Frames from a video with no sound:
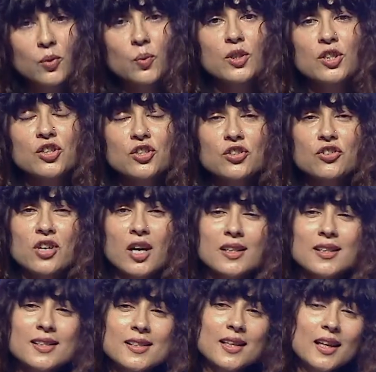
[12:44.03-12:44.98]
which
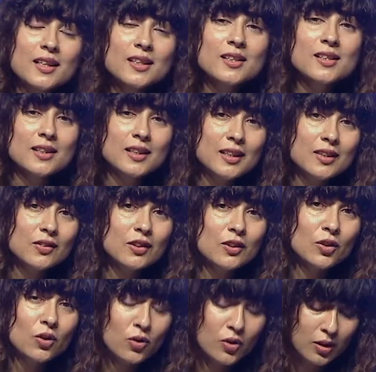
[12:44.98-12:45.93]
transcends even
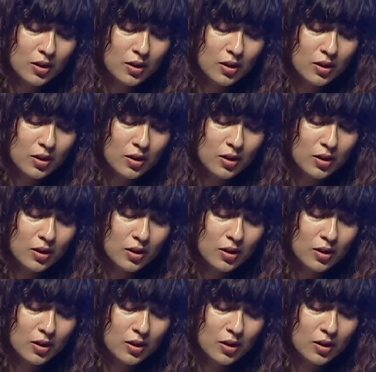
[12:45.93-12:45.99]
God.